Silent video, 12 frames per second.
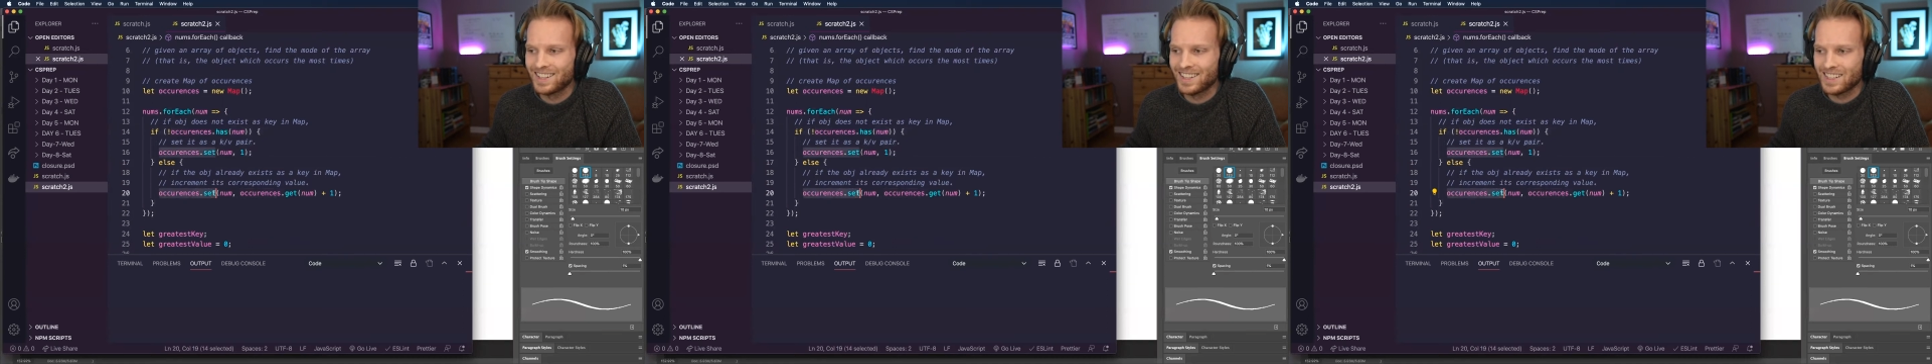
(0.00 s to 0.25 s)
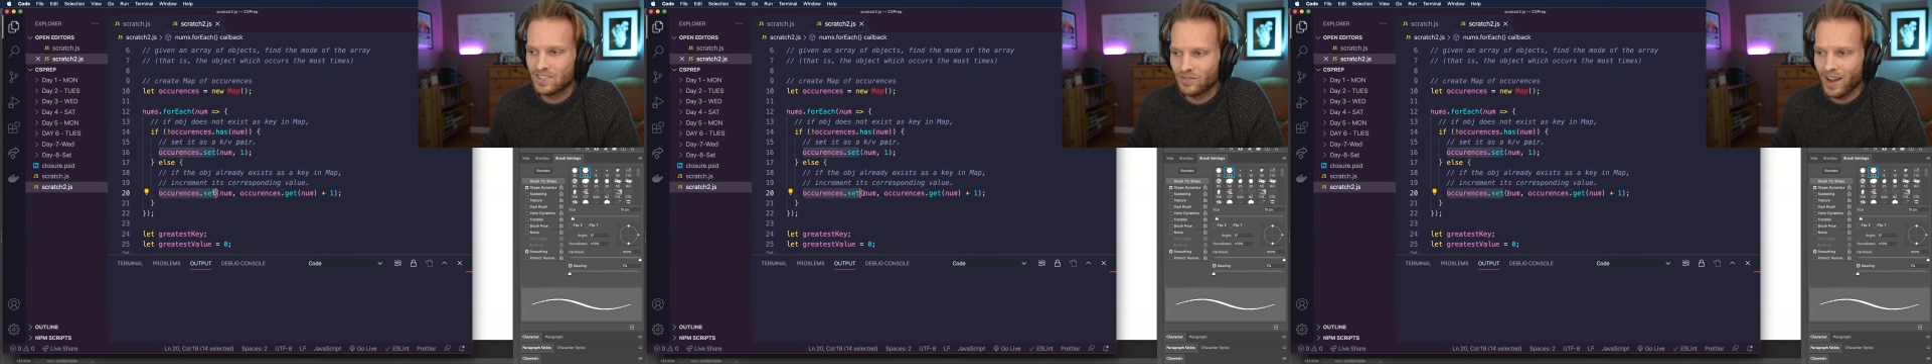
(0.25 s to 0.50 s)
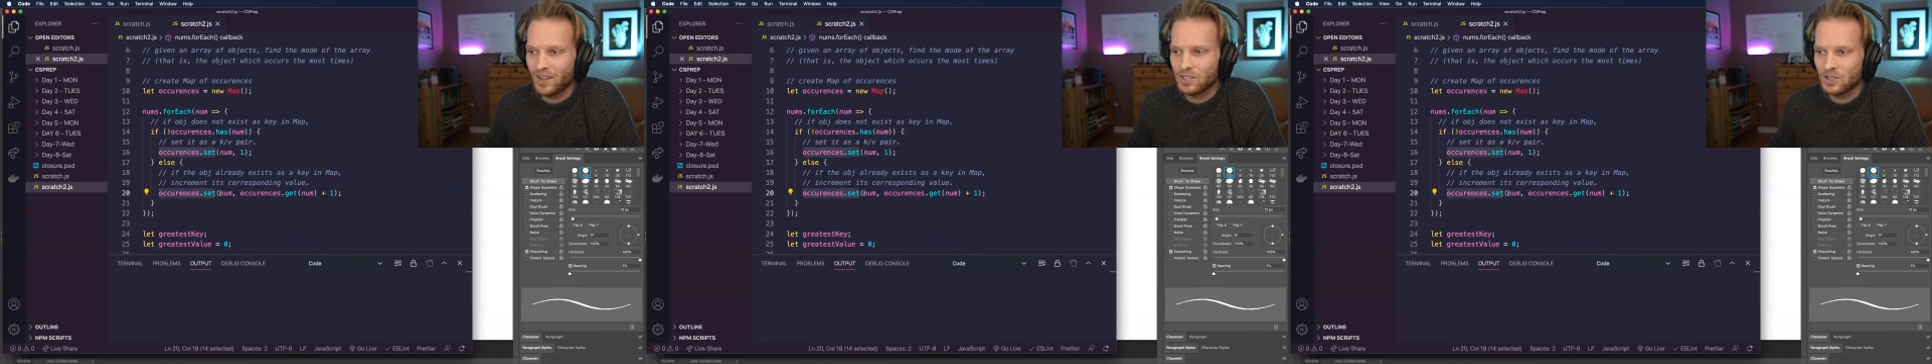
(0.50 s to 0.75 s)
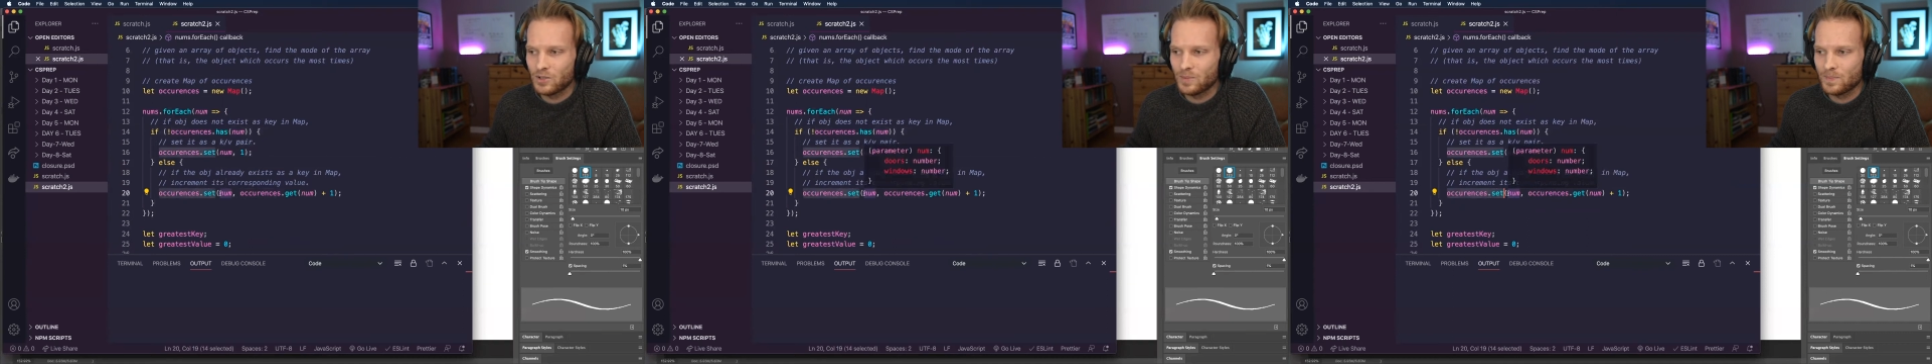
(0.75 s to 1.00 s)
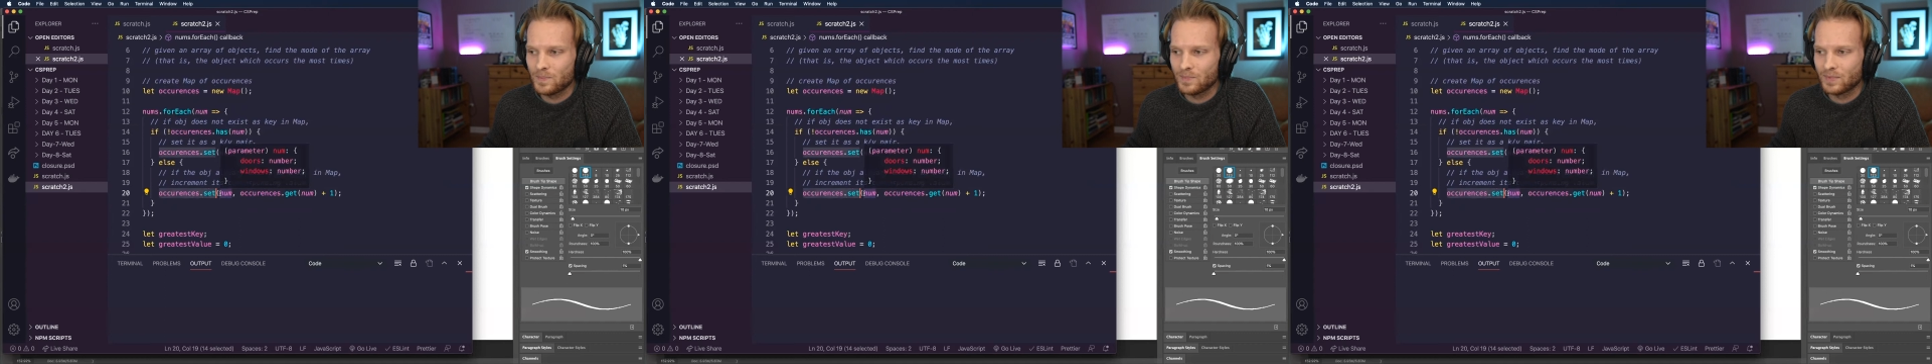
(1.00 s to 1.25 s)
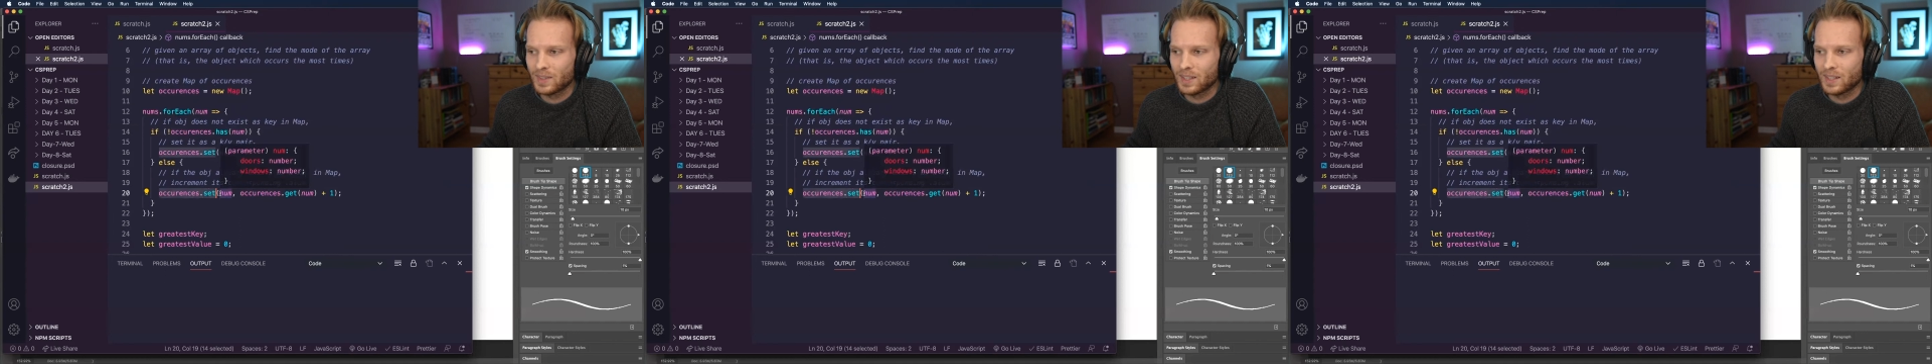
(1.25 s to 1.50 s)
its value
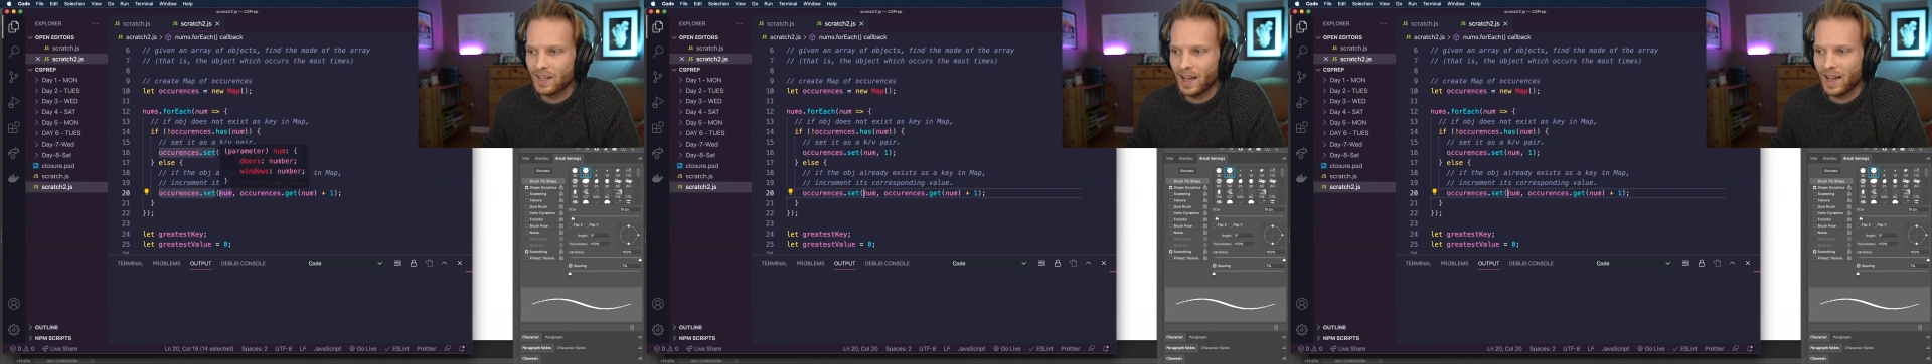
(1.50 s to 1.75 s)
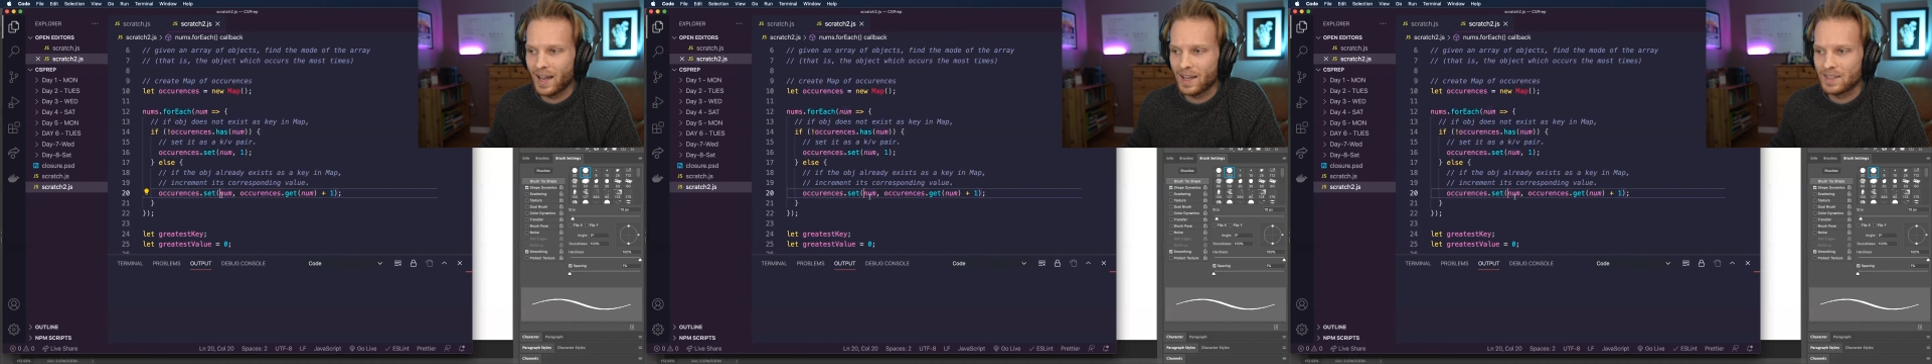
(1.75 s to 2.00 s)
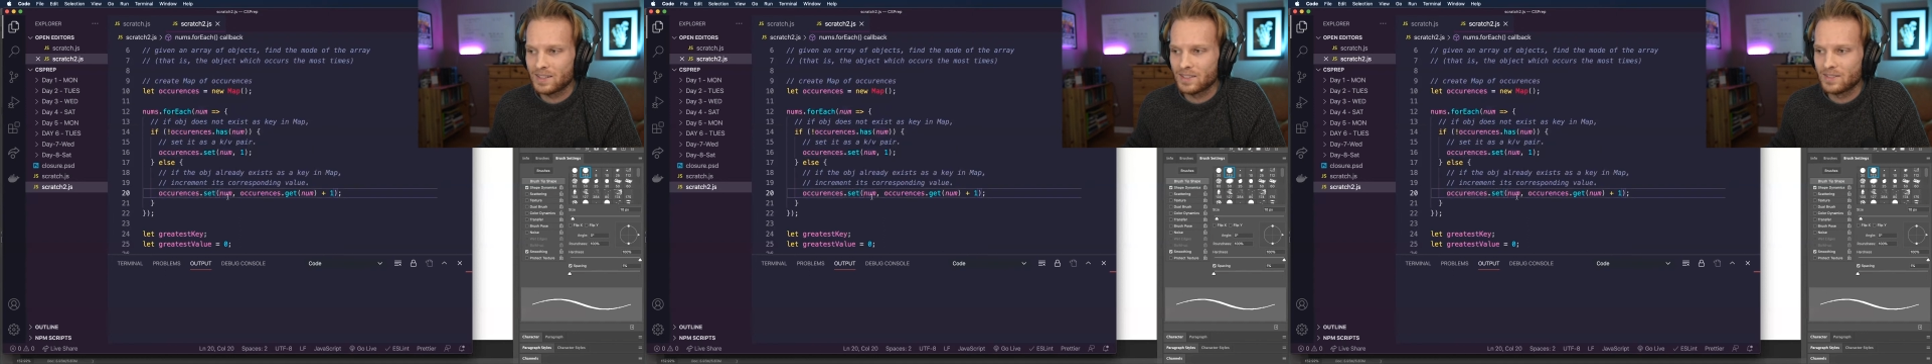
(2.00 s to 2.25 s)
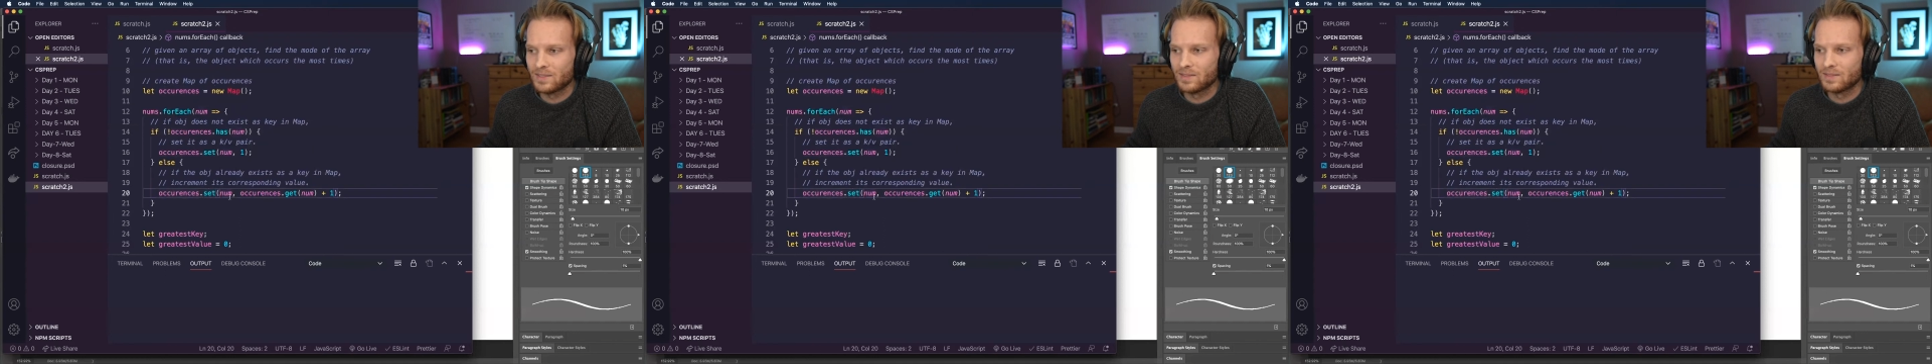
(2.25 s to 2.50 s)
as